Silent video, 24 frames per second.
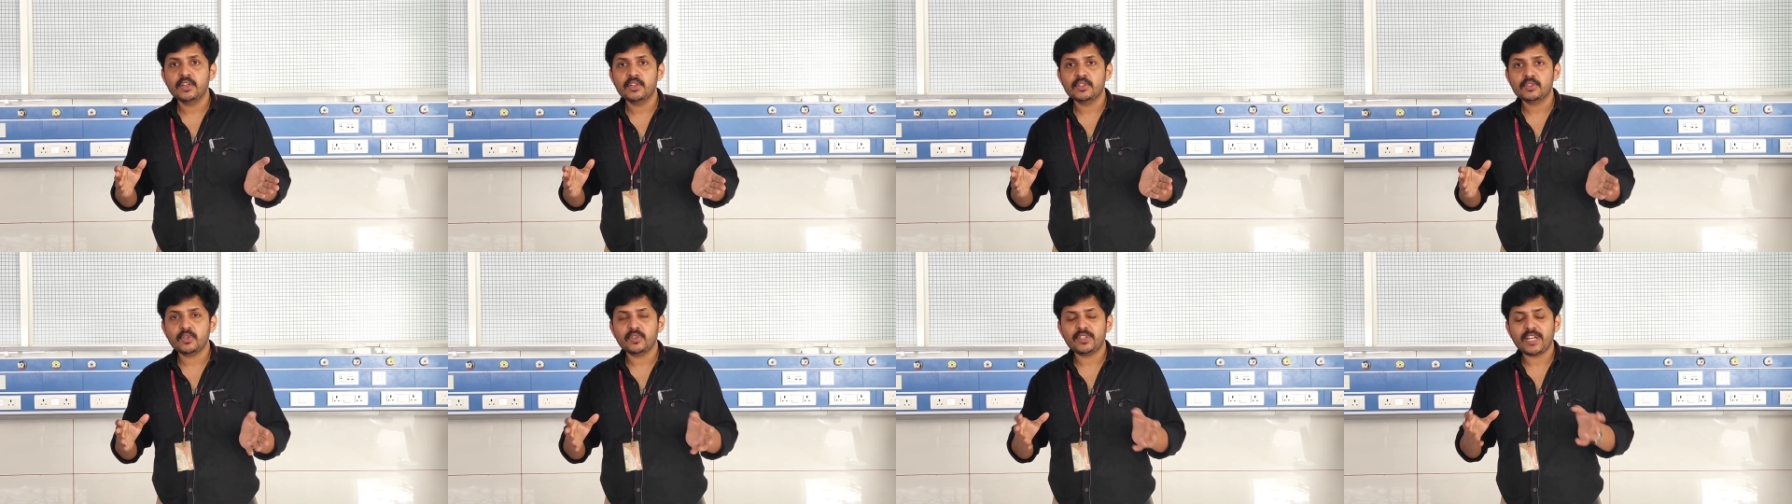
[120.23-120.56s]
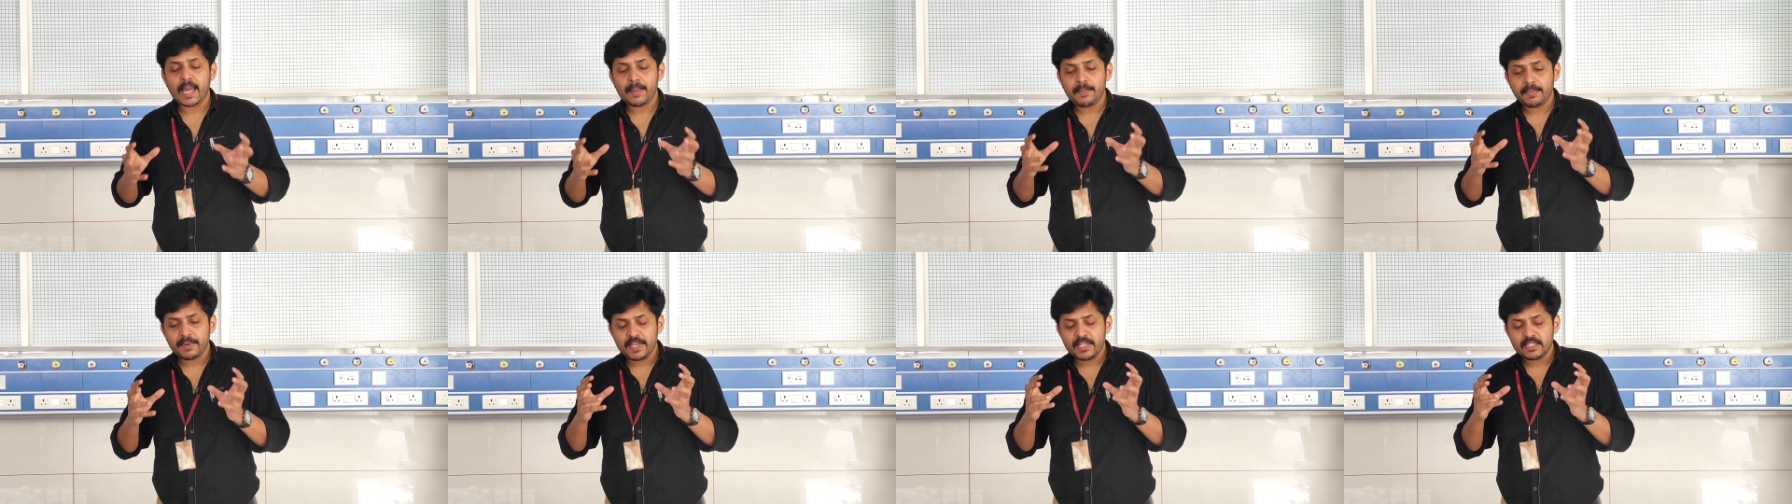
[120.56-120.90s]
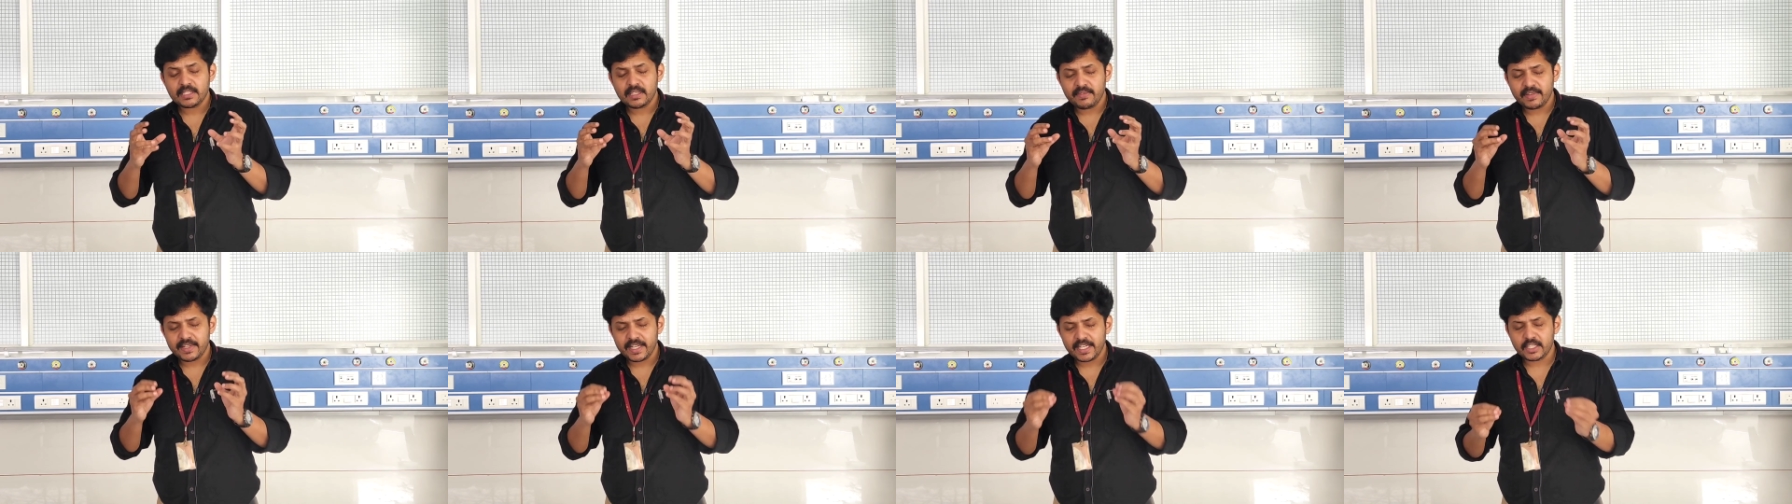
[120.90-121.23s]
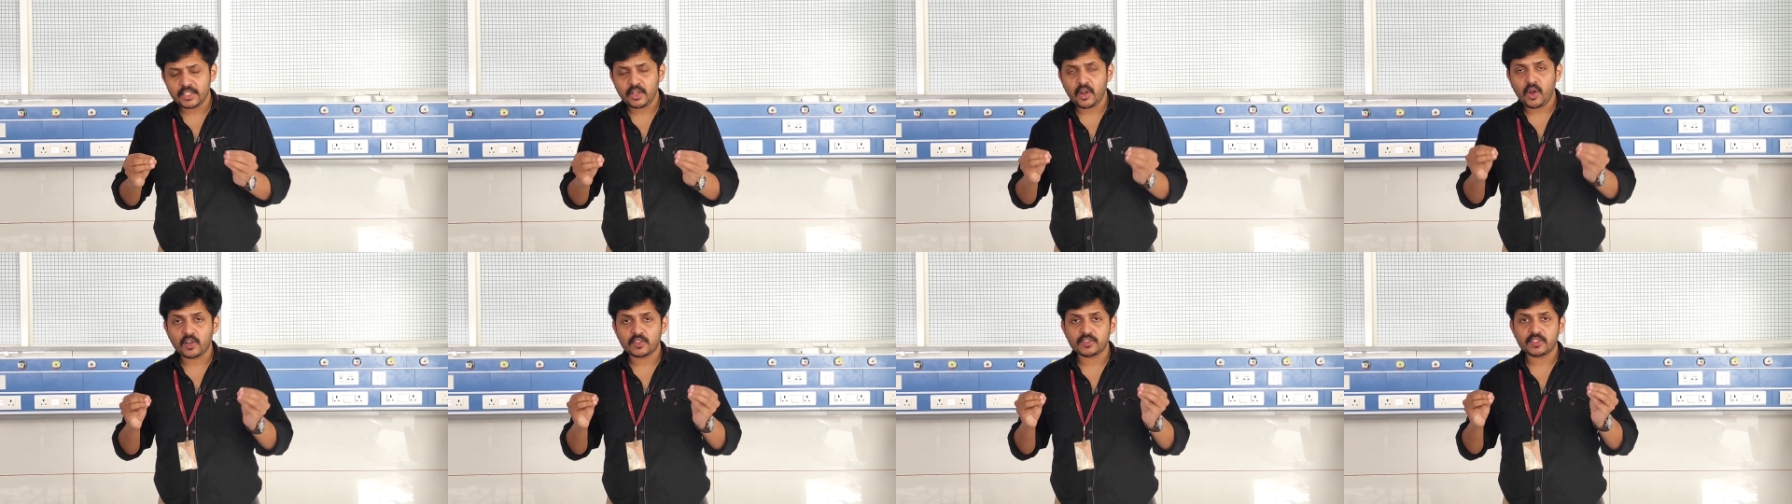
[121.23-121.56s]
So, NAPK is a very
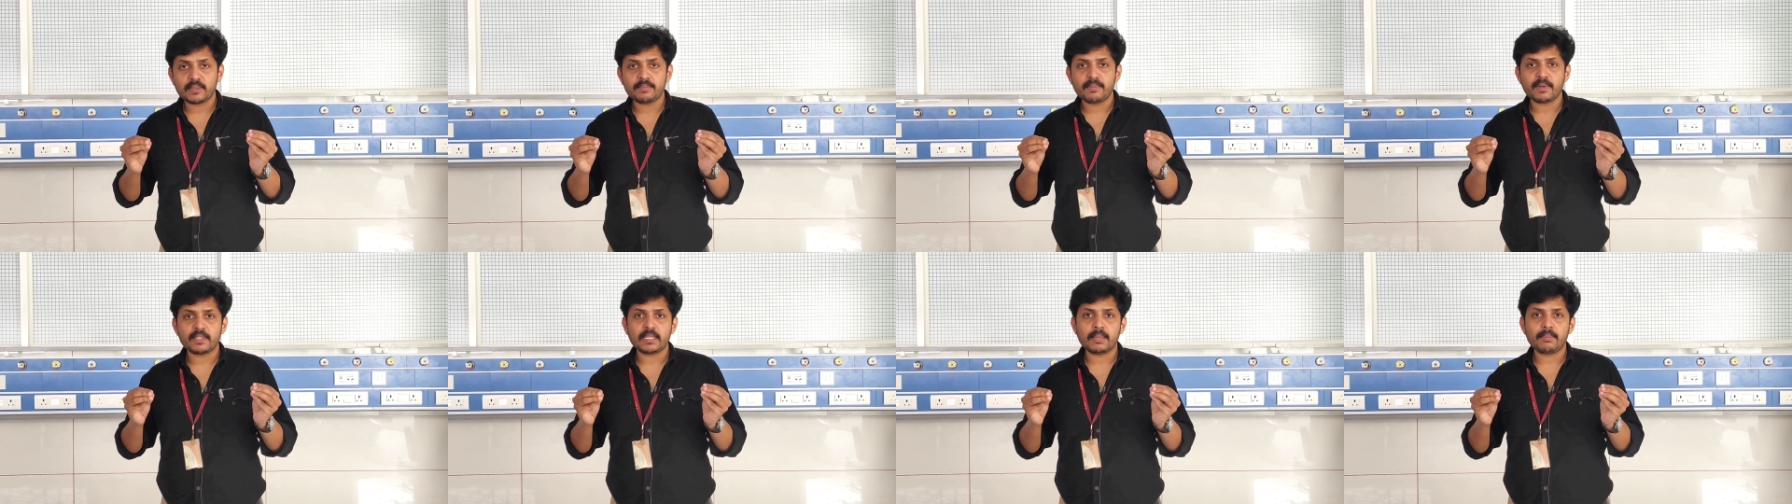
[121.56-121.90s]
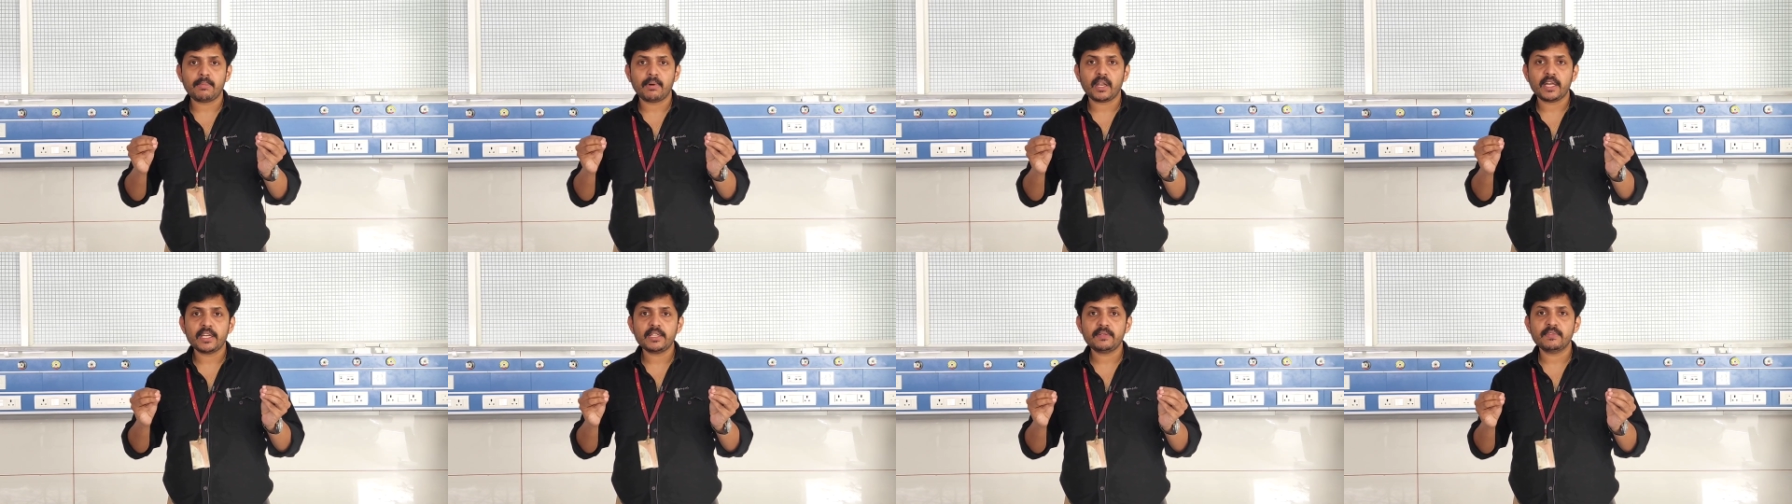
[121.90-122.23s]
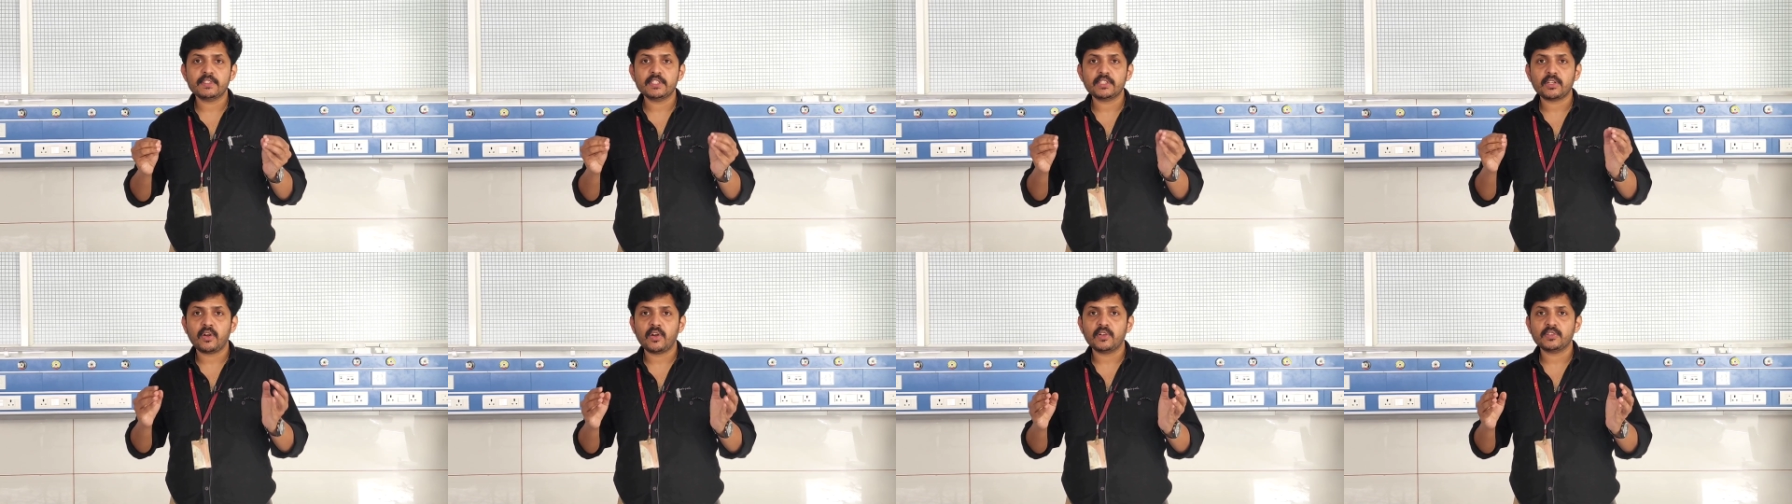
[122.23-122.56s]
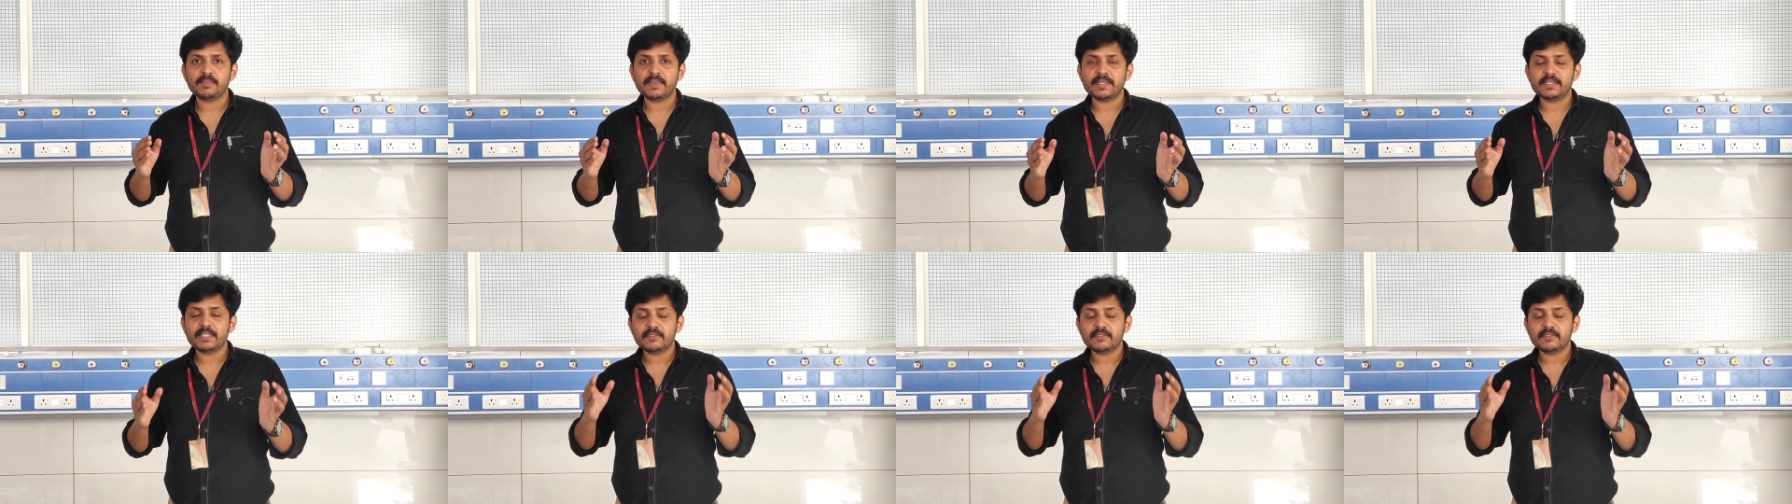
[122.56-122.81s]
toxic metabolite which, cause,